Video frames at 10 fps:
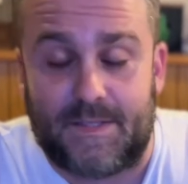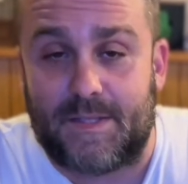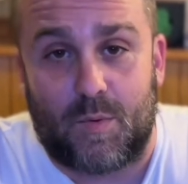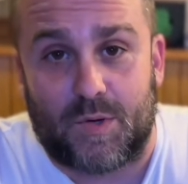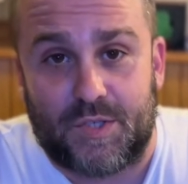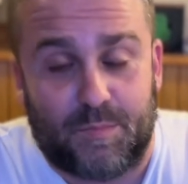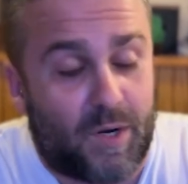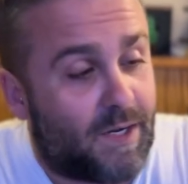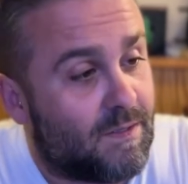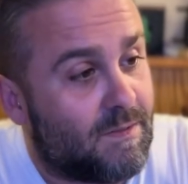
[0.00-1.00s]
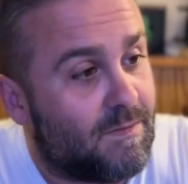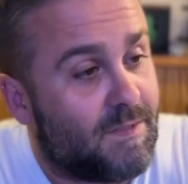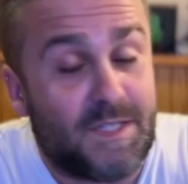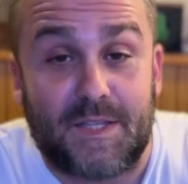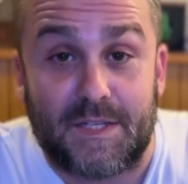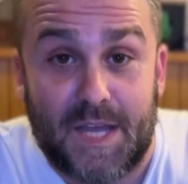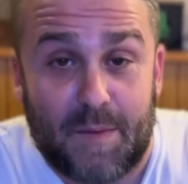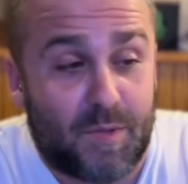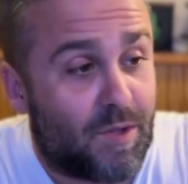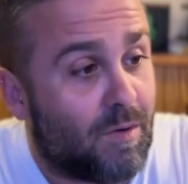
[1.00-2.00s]
They weren't too bright. These things
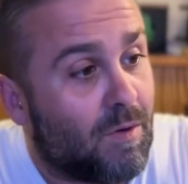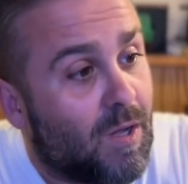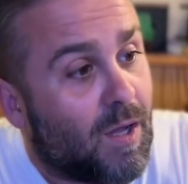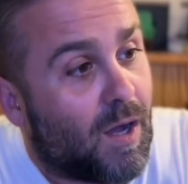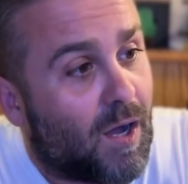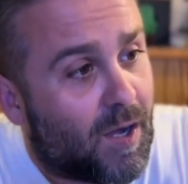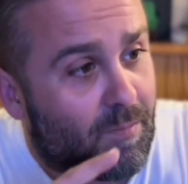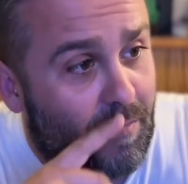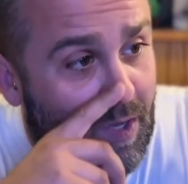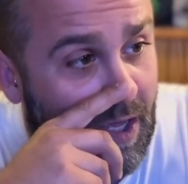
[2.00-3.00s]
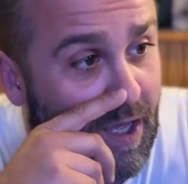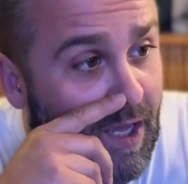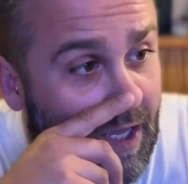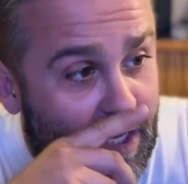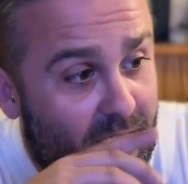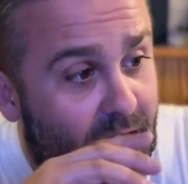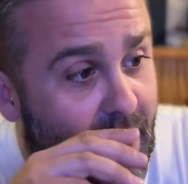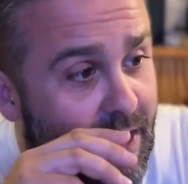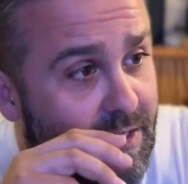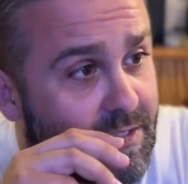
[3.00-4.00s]
happen though. He
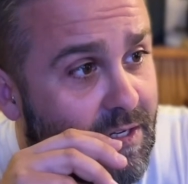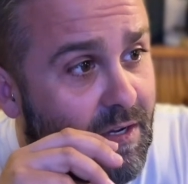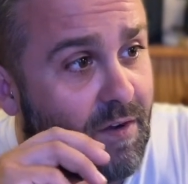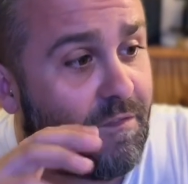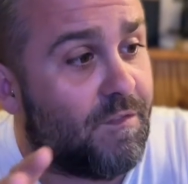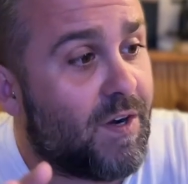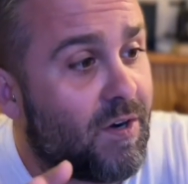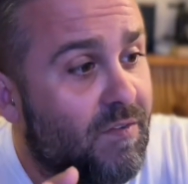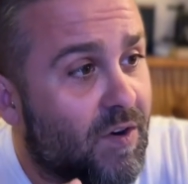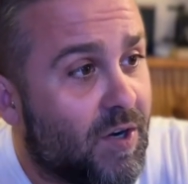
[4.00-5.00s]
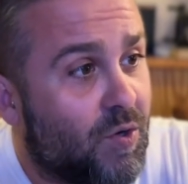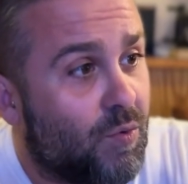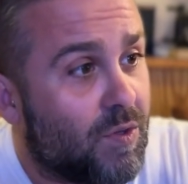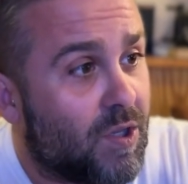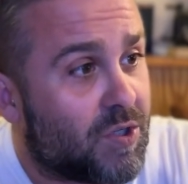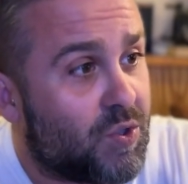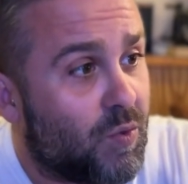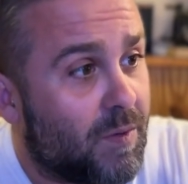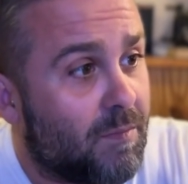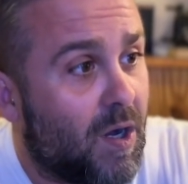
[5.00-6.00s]
has a very, very cool look
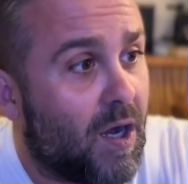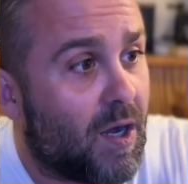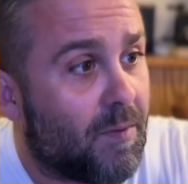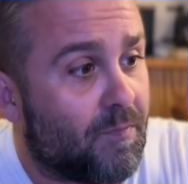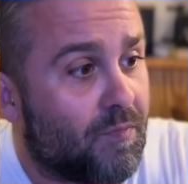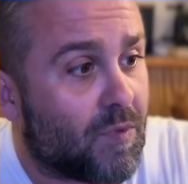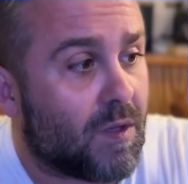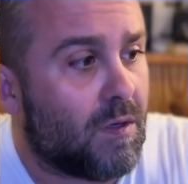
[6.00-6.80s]
to him.